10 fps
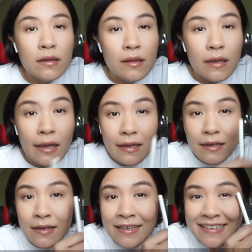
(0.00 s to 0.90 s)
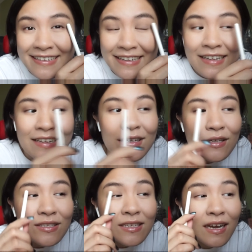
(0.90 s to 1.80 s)
Like
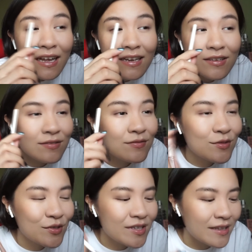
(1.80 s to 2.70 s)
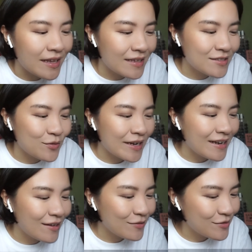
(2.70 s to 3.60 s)
it's kind of doing that right now.